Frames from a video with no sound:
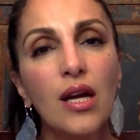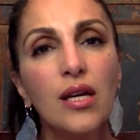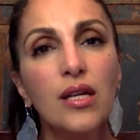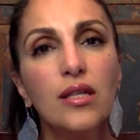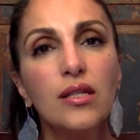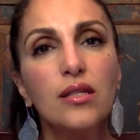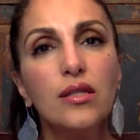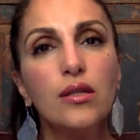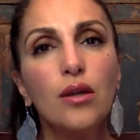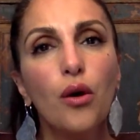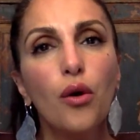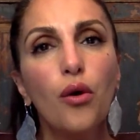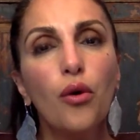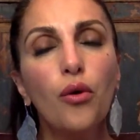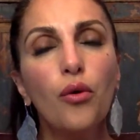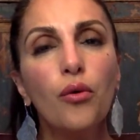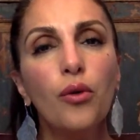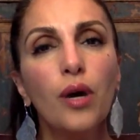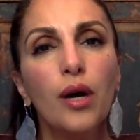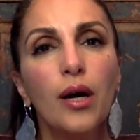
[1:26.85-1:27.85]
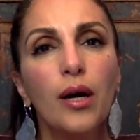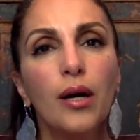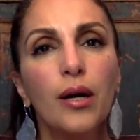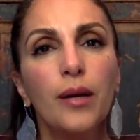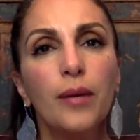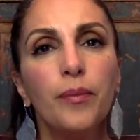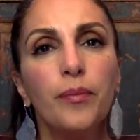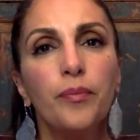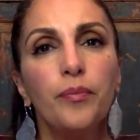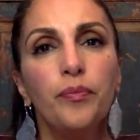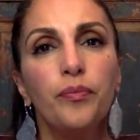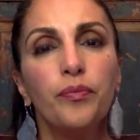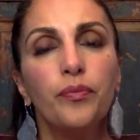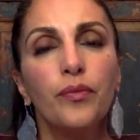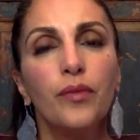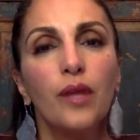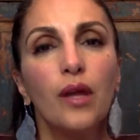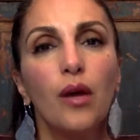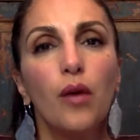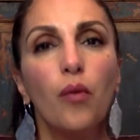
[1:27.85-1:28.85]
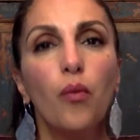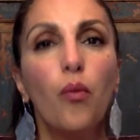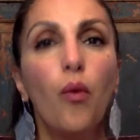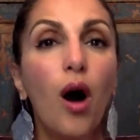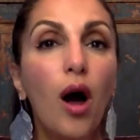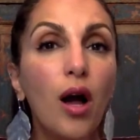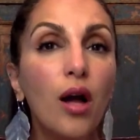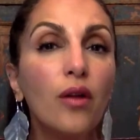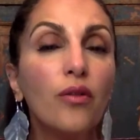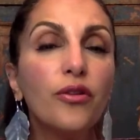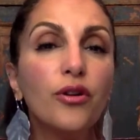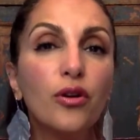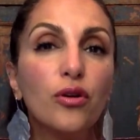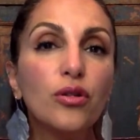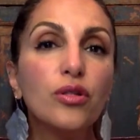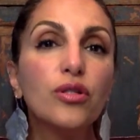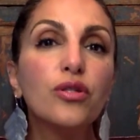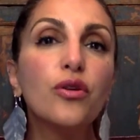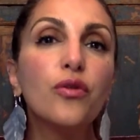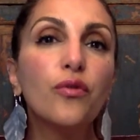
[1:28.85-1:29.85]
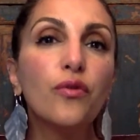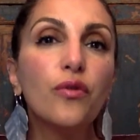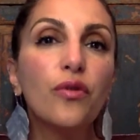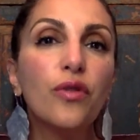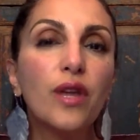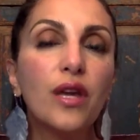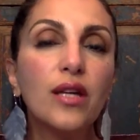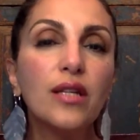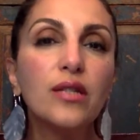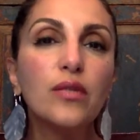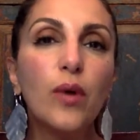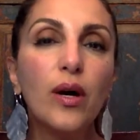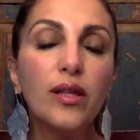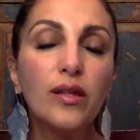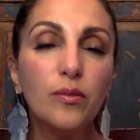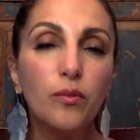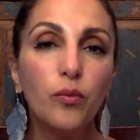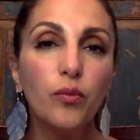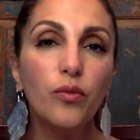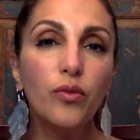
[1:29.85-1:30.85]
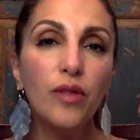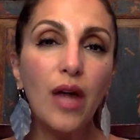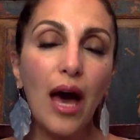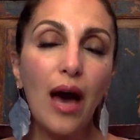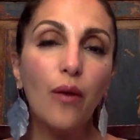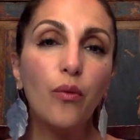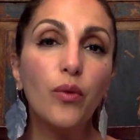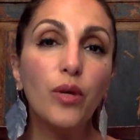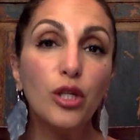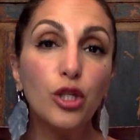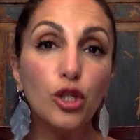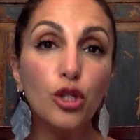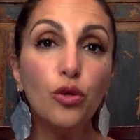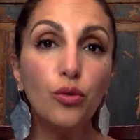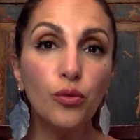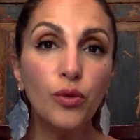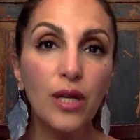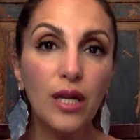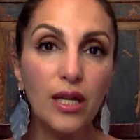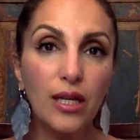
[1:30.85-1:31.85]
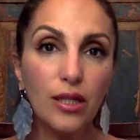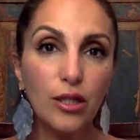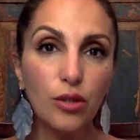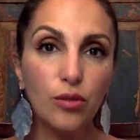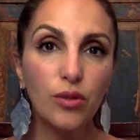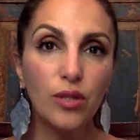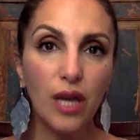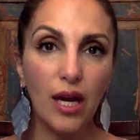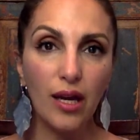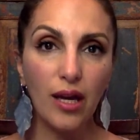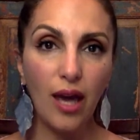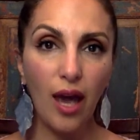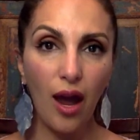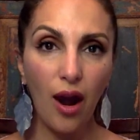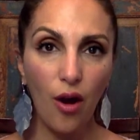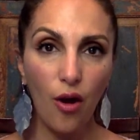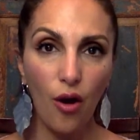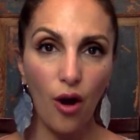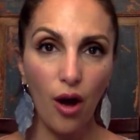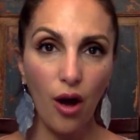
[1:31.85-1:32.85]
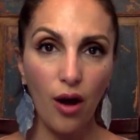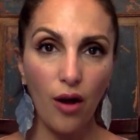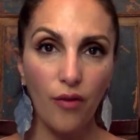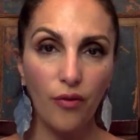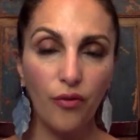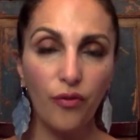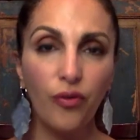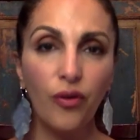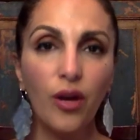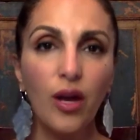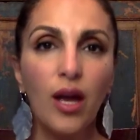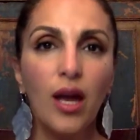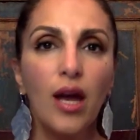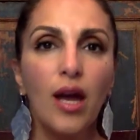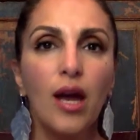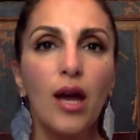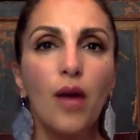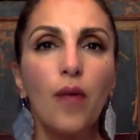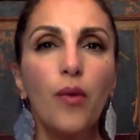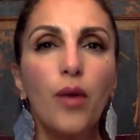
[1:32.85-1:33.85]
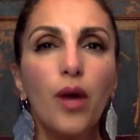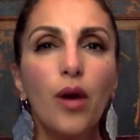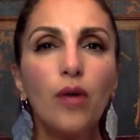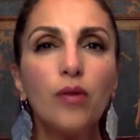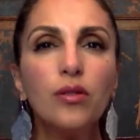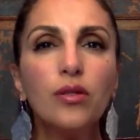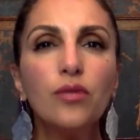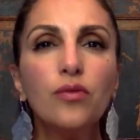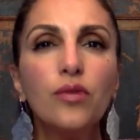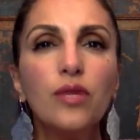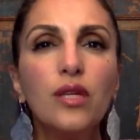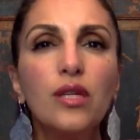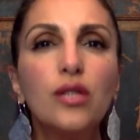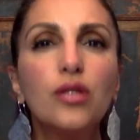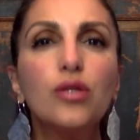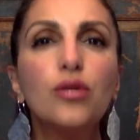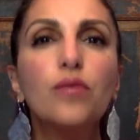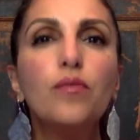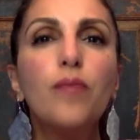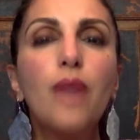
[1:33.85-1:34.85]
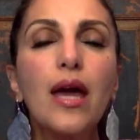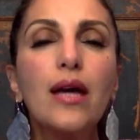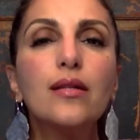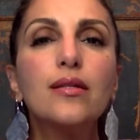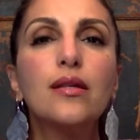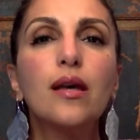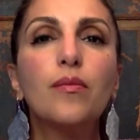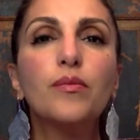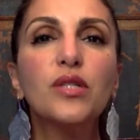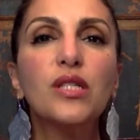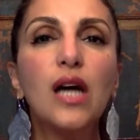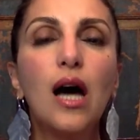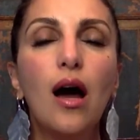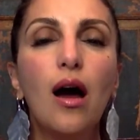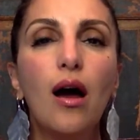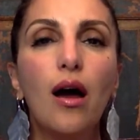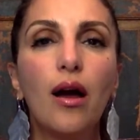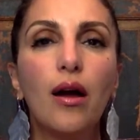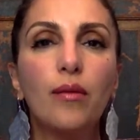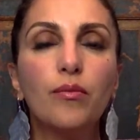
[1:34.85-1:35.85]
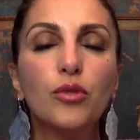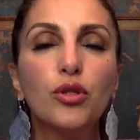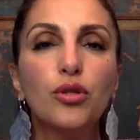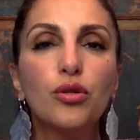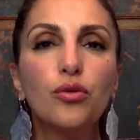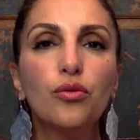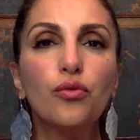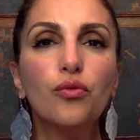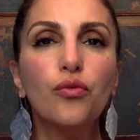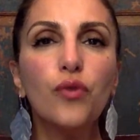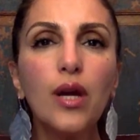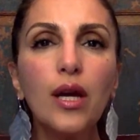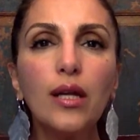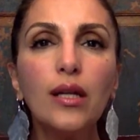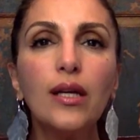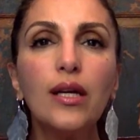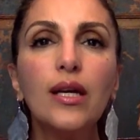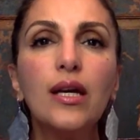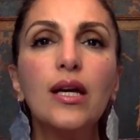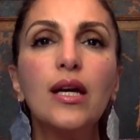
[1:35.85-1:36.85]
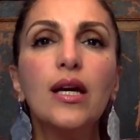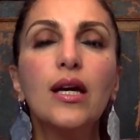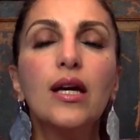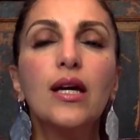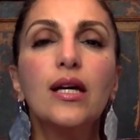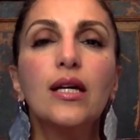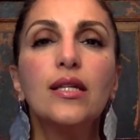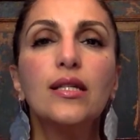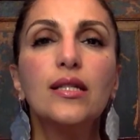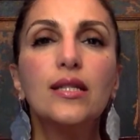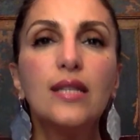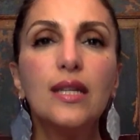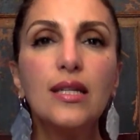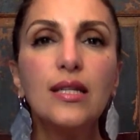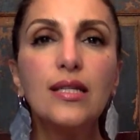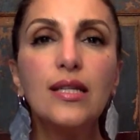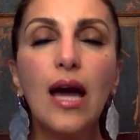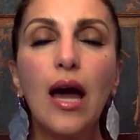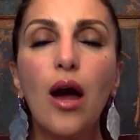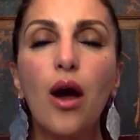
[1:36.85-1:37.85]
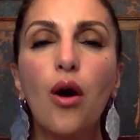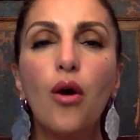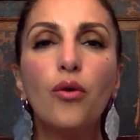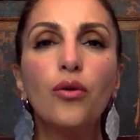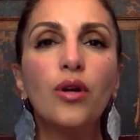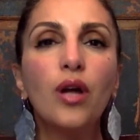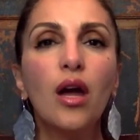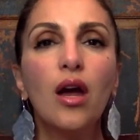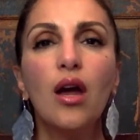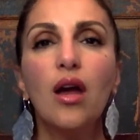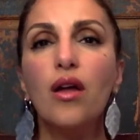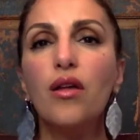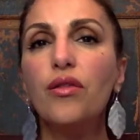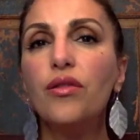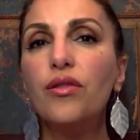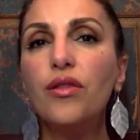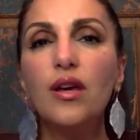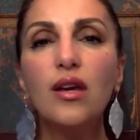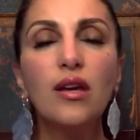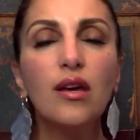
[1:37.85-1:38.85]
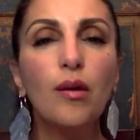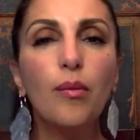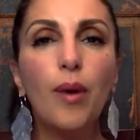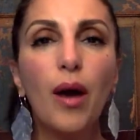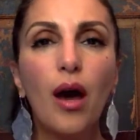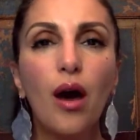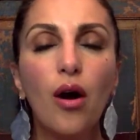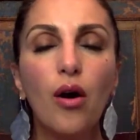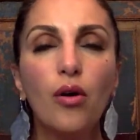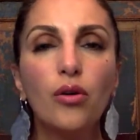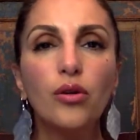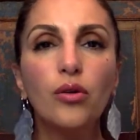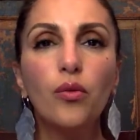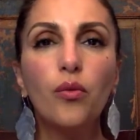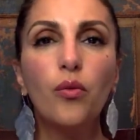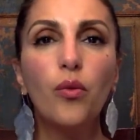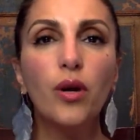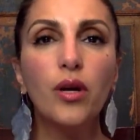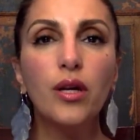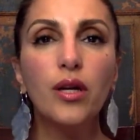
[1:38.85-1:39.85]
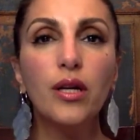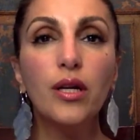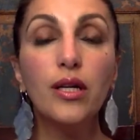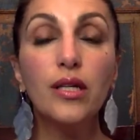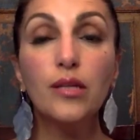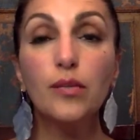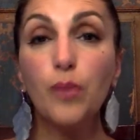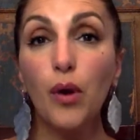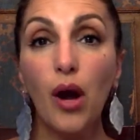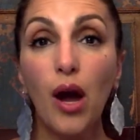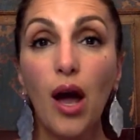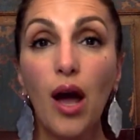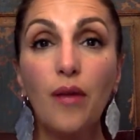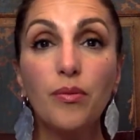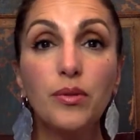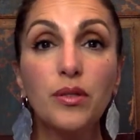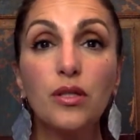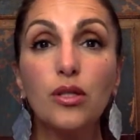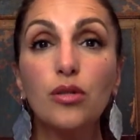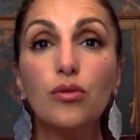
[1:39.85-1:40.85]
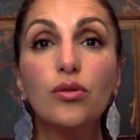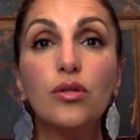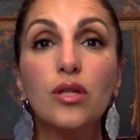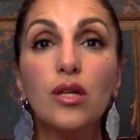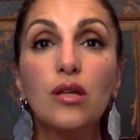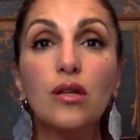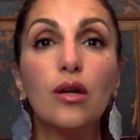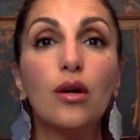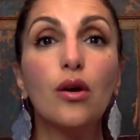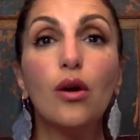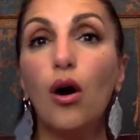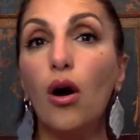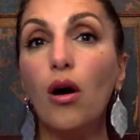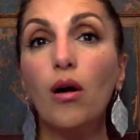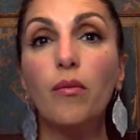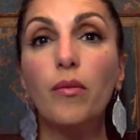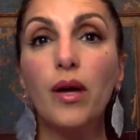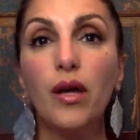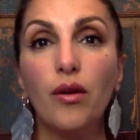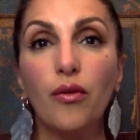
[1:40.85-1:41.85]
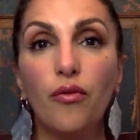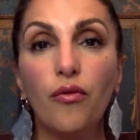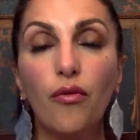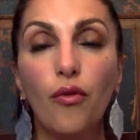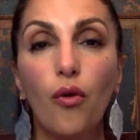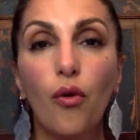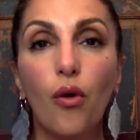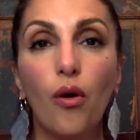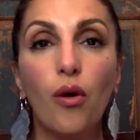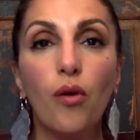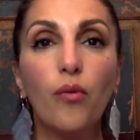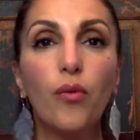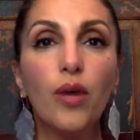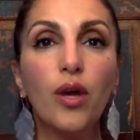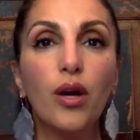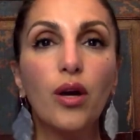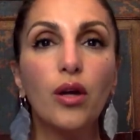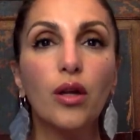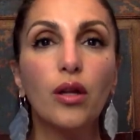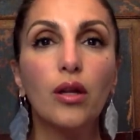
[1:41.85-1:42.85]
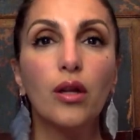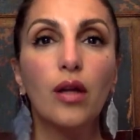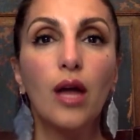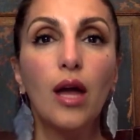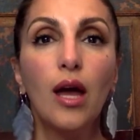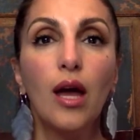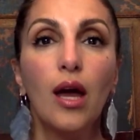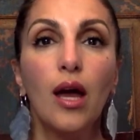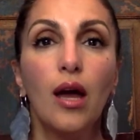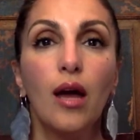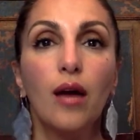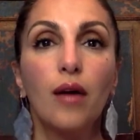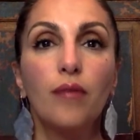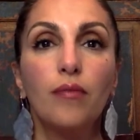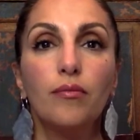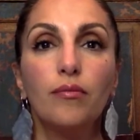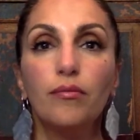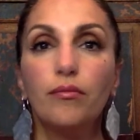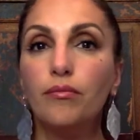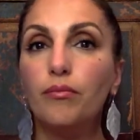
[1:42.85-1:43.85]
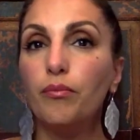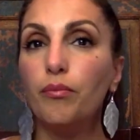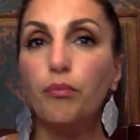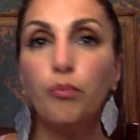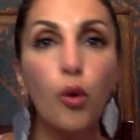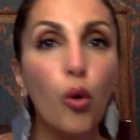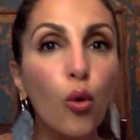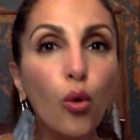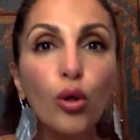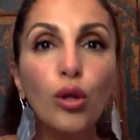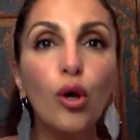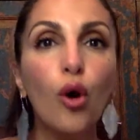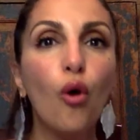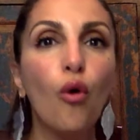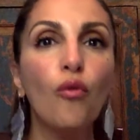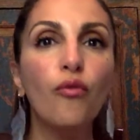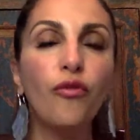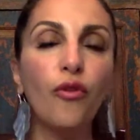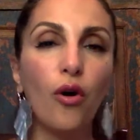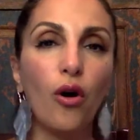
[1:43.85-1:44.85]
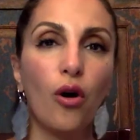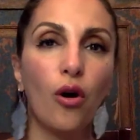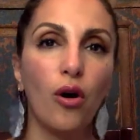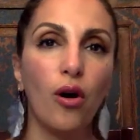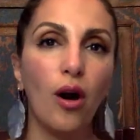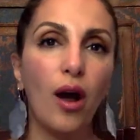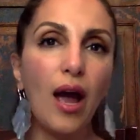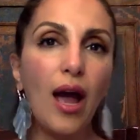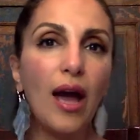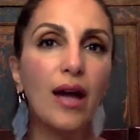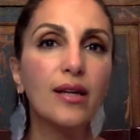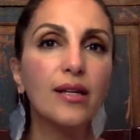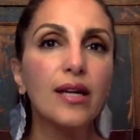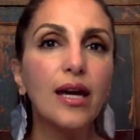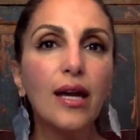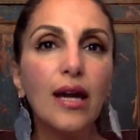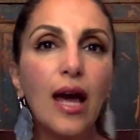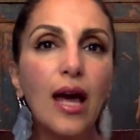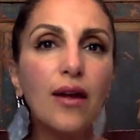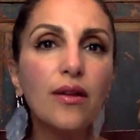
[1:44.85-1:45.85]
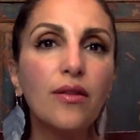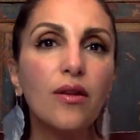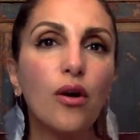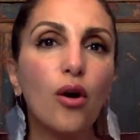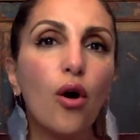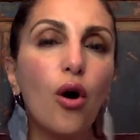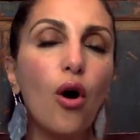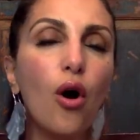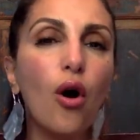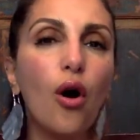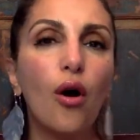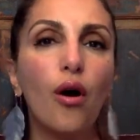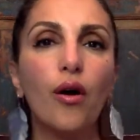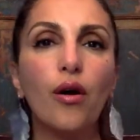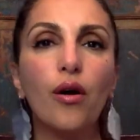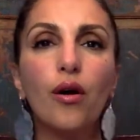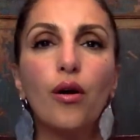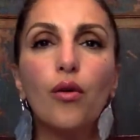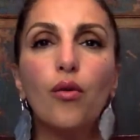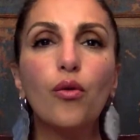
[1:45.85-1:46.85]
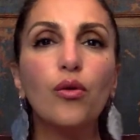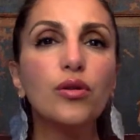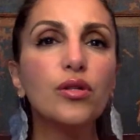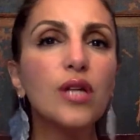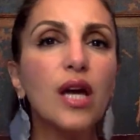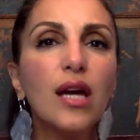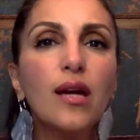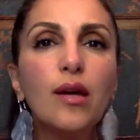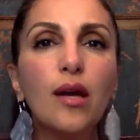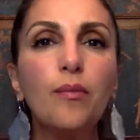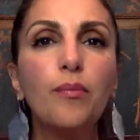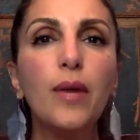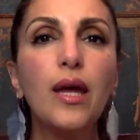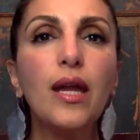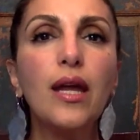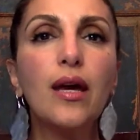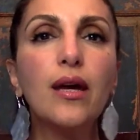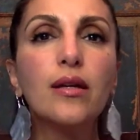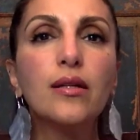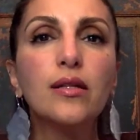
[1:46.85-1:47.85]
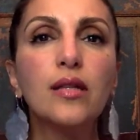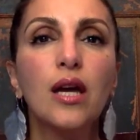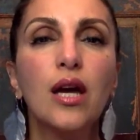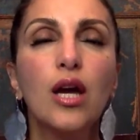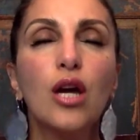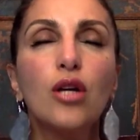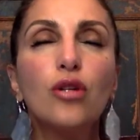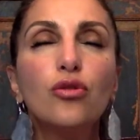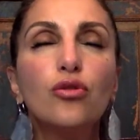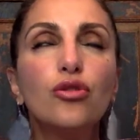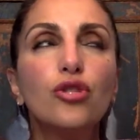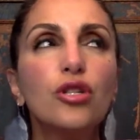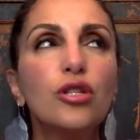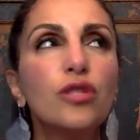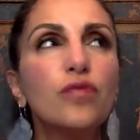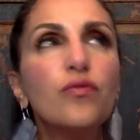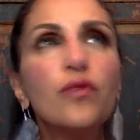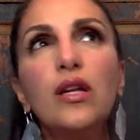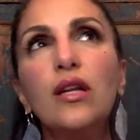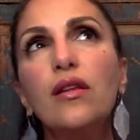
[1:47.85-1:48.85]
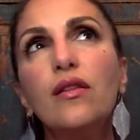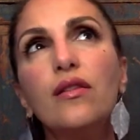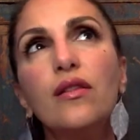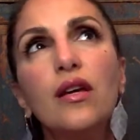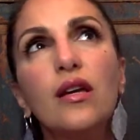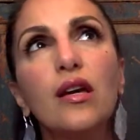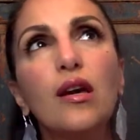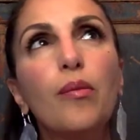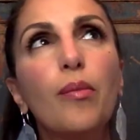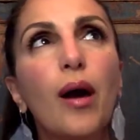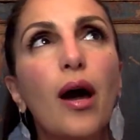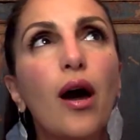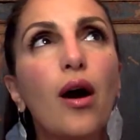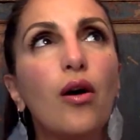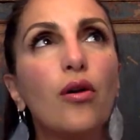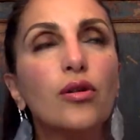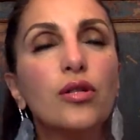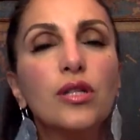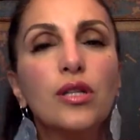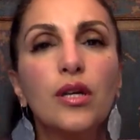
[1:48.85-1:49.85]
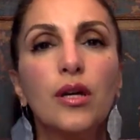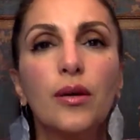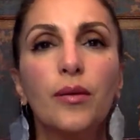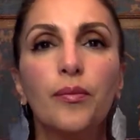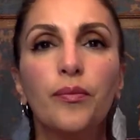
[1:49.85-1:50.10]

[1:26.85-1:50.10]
So while there are certain things that we do need to take care of, we also need to make some time to really sit down, think about what it is. Perhaps using the car metaphor, we could pull over and get out of the car or take a minute to just really think about,